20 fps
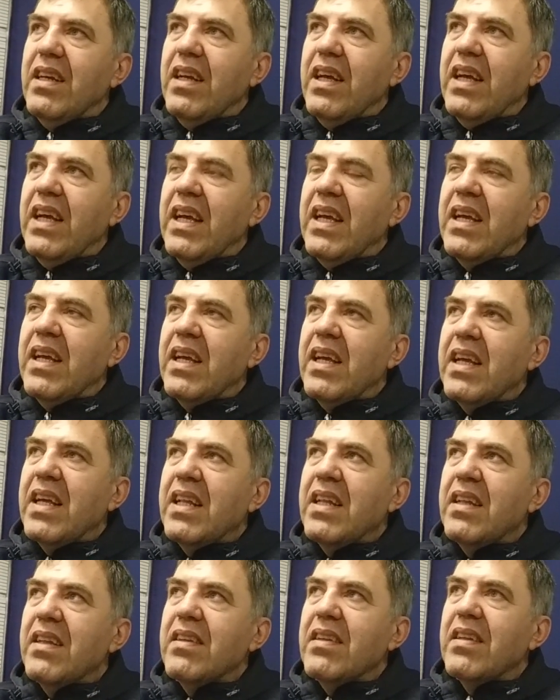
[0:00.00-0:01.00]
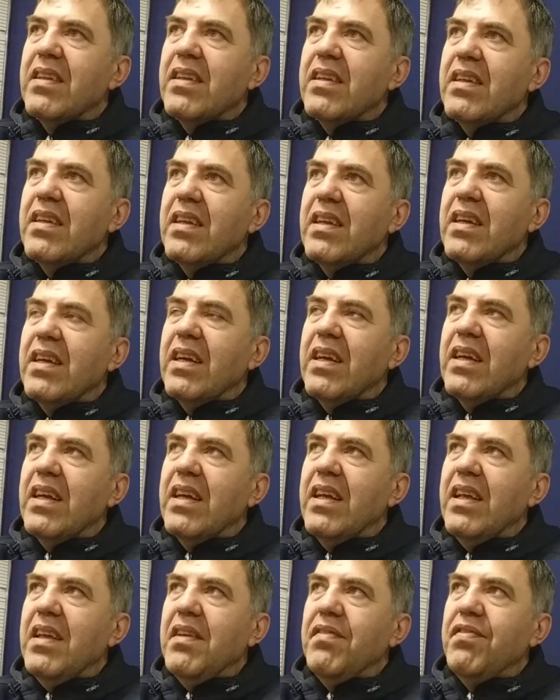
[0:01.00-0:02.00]
And
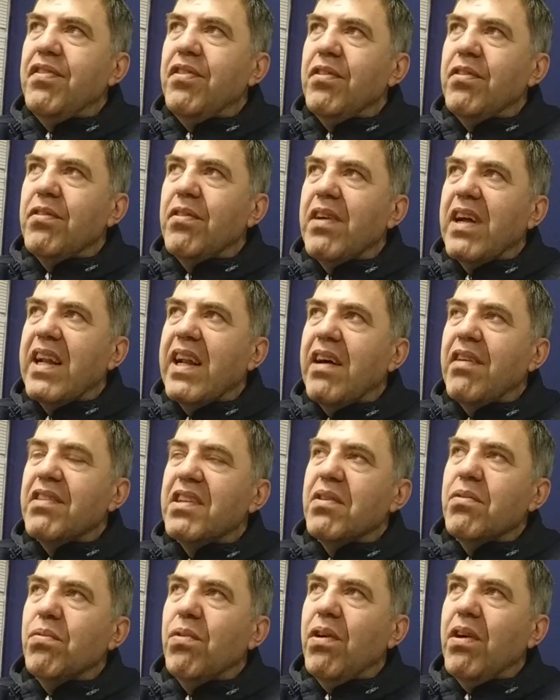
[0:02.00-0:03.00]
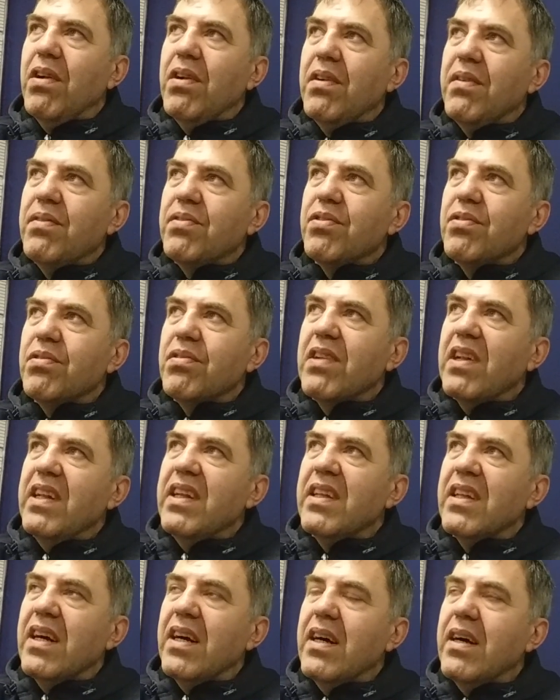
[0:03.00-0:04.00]
if you allow the wolves to
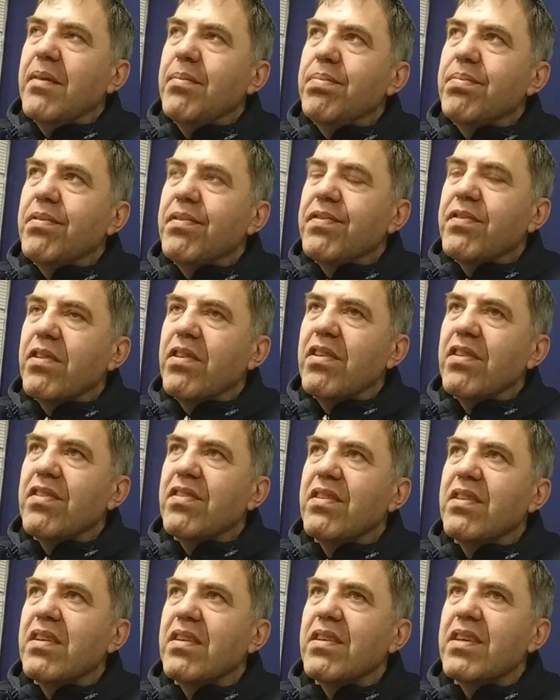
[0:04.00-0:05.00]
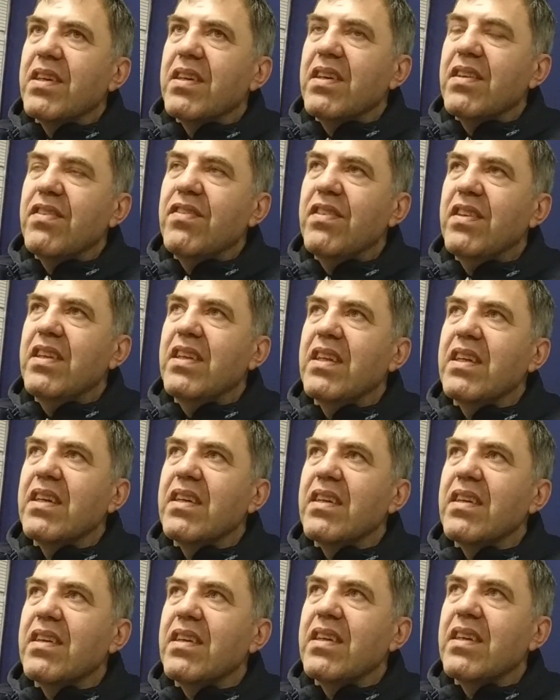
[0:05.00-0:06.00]
clean up, of course, a
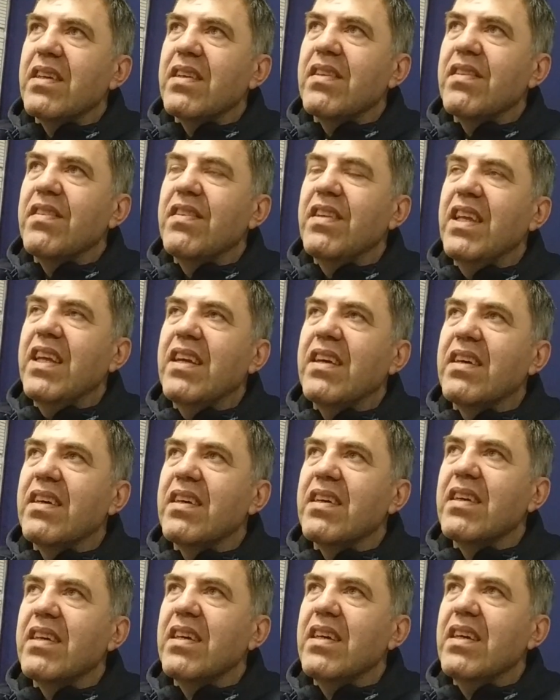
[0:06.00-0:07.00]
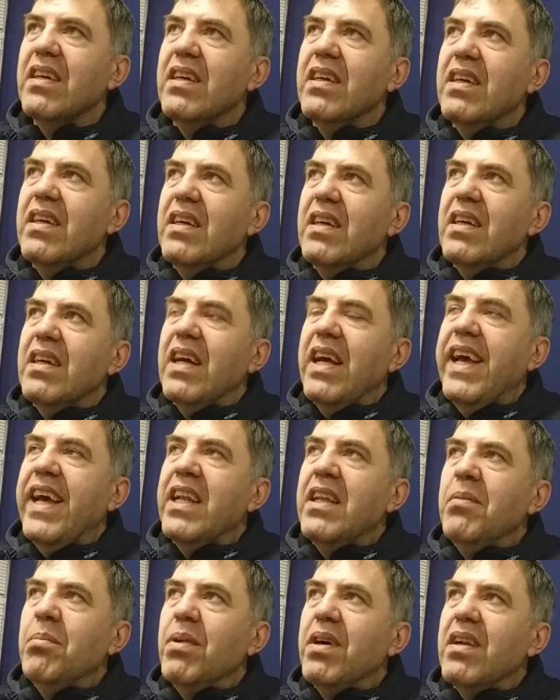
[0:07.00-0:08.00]
sick
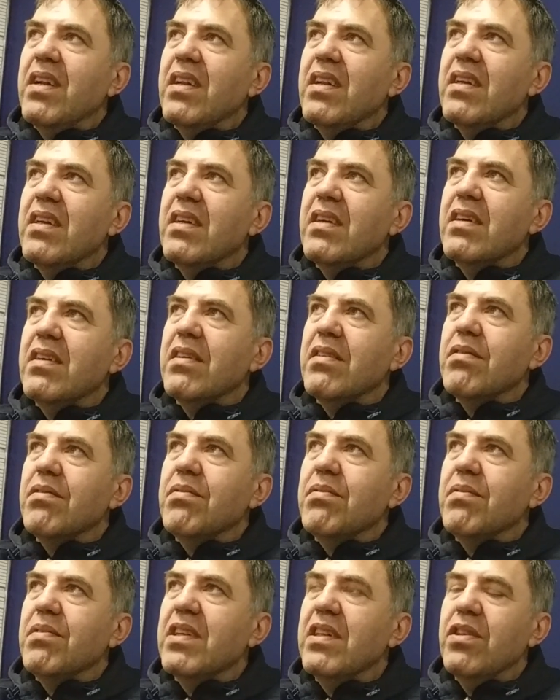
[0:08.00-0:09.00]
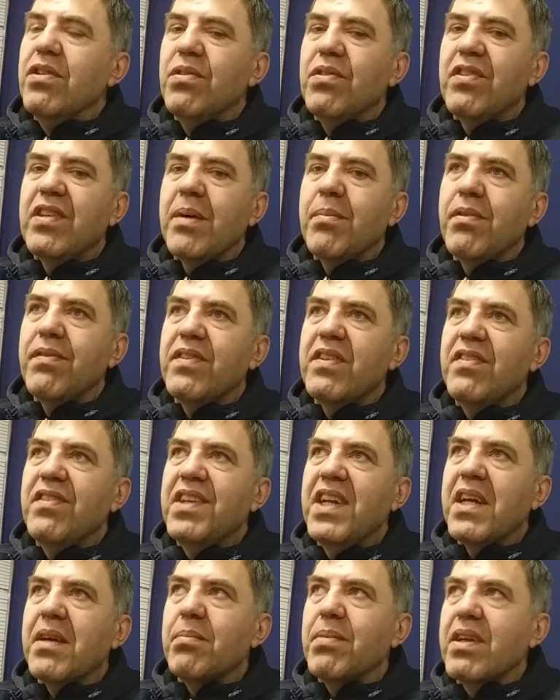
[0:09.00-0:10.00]
animal will lose some of the
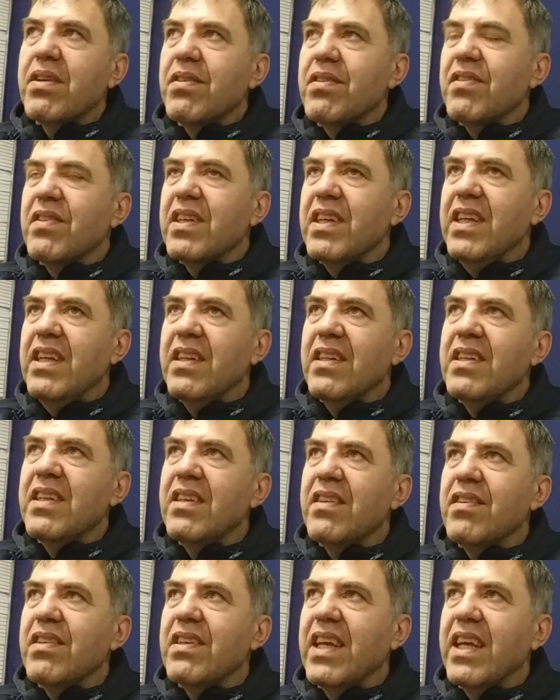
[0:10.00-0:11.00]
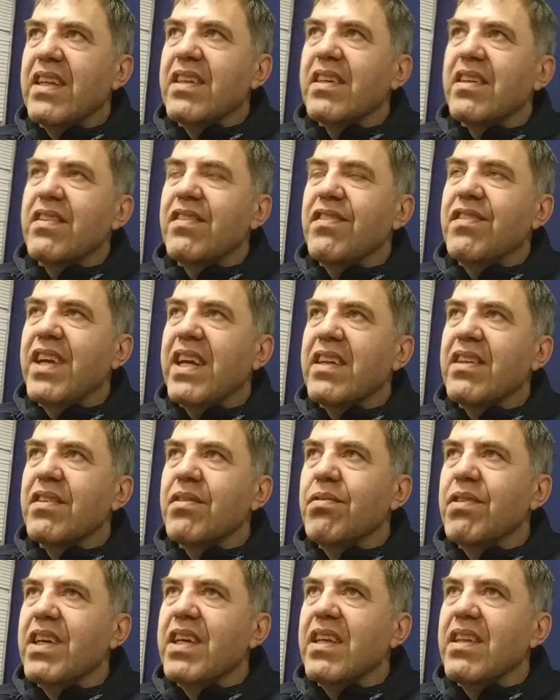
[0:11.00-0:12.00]
strength, because the illness take the strength
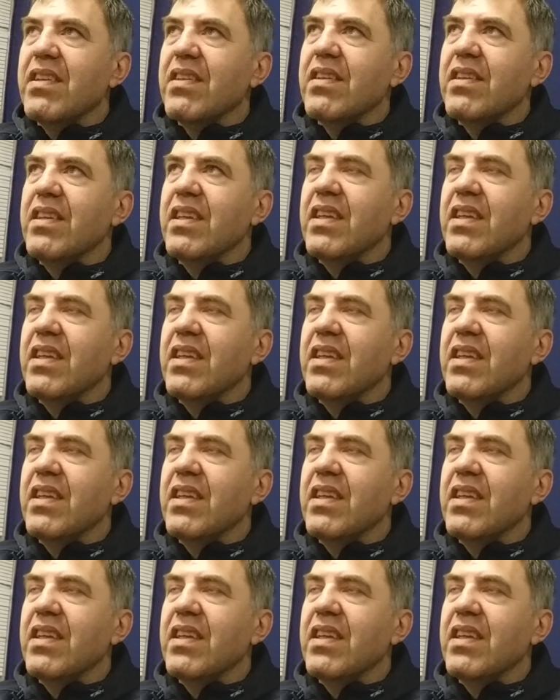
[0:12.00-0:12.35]
away.